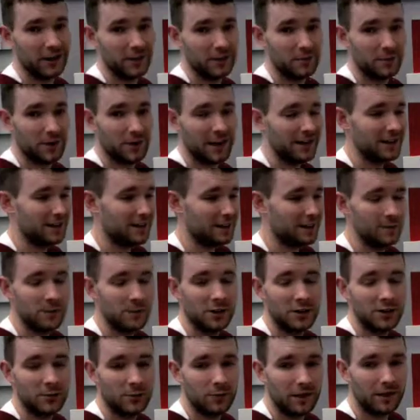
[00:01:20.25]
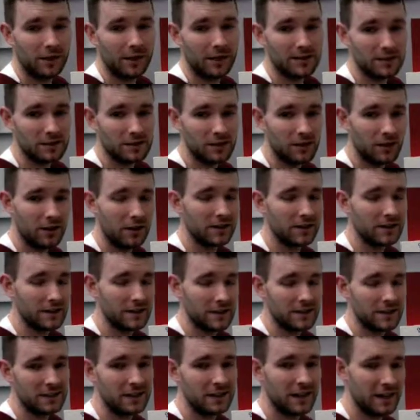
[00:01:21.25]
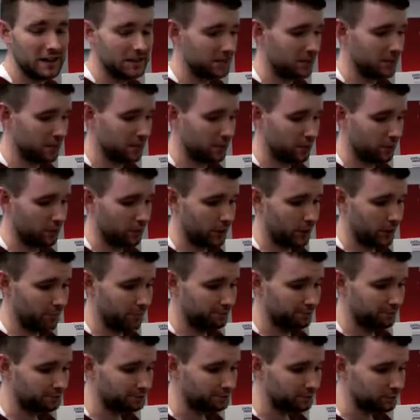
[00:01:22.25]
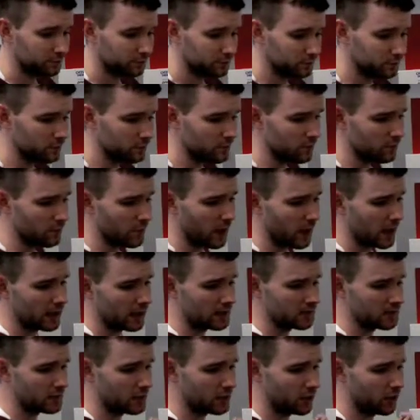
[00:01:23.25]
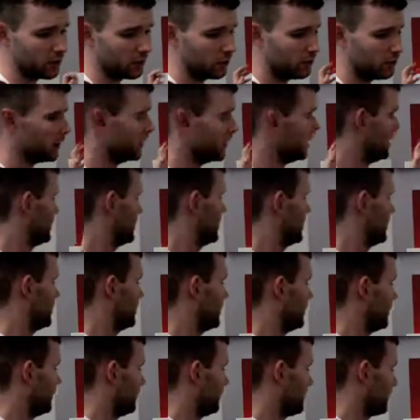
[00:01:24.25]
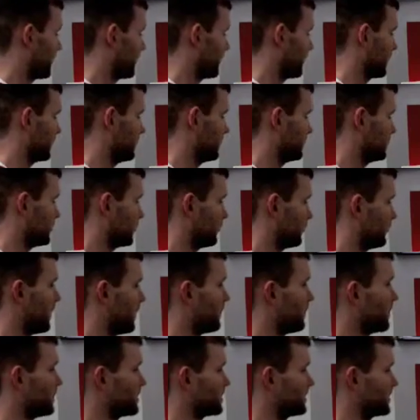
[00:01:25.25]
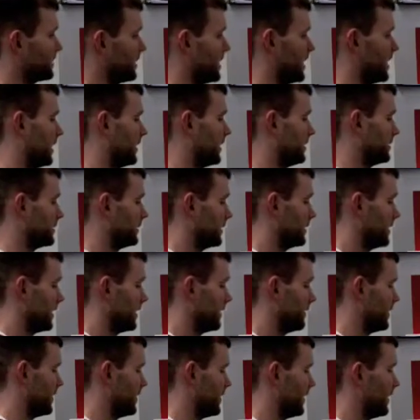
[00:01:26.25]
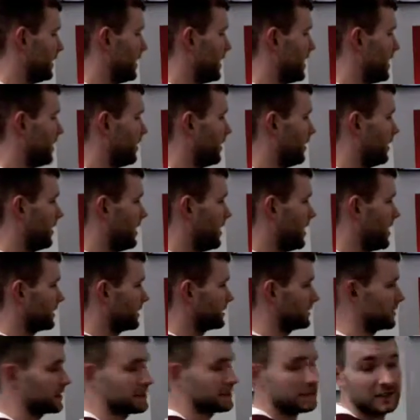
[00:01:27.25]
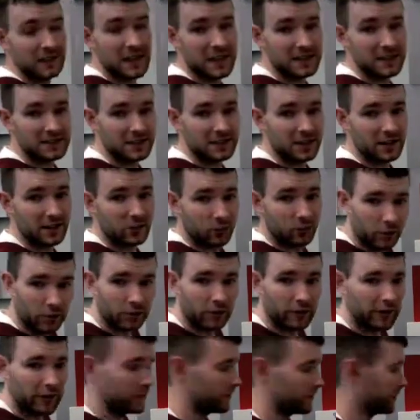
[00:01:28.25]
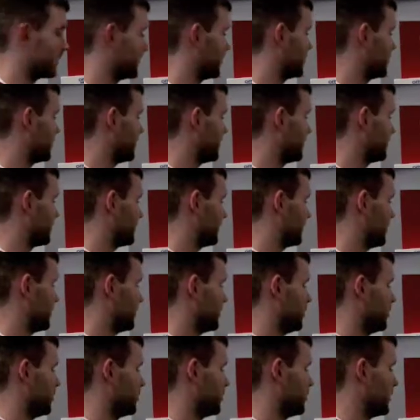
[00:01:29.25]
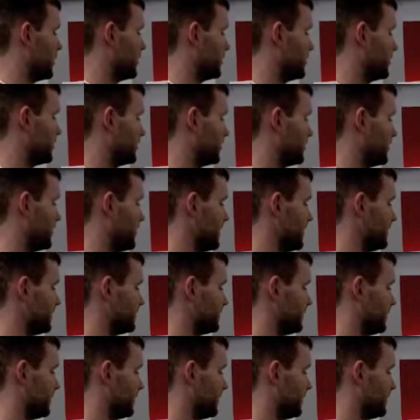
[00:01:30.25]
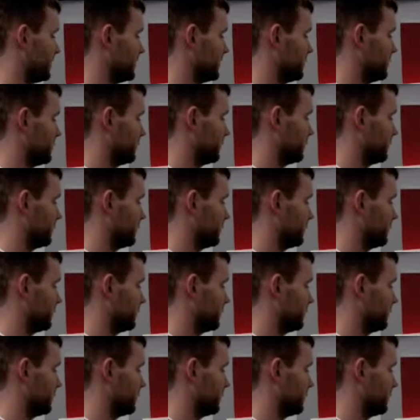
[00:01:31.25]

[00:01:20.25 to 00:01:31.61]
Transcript: It could be anything in between as long as it's less than 3. And so to represent that x is less than or greater than a number, we use these symbols.